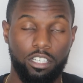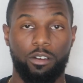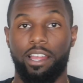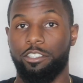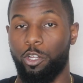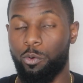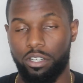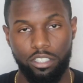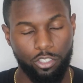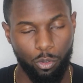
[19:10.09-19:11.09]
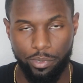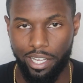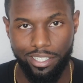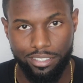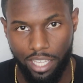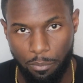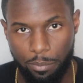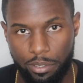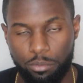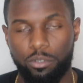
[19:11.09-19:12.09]
All right, don't be out here
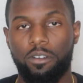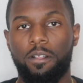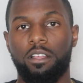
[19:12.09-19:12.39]
scamming people.